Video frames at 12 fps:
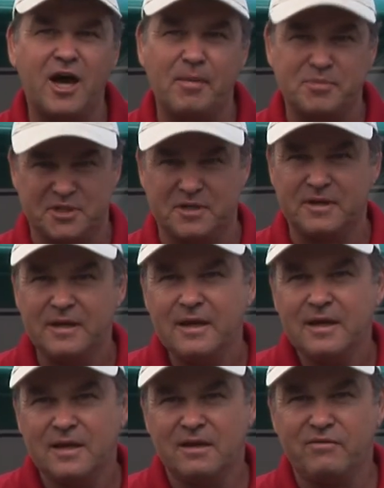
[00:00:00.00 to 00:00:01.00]
option
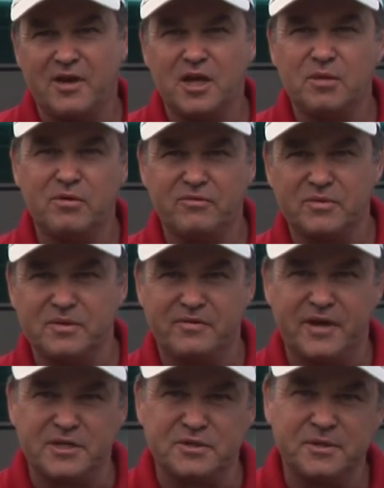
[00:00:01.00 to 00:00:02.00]
available from the
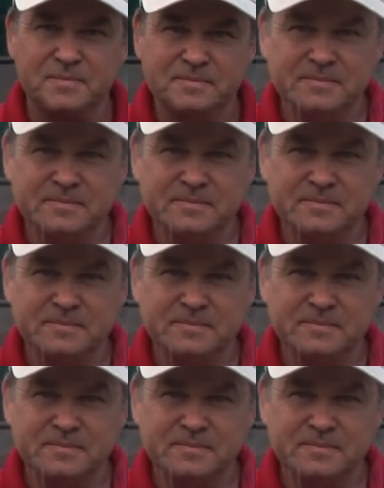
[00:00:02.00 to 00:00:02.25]
factory.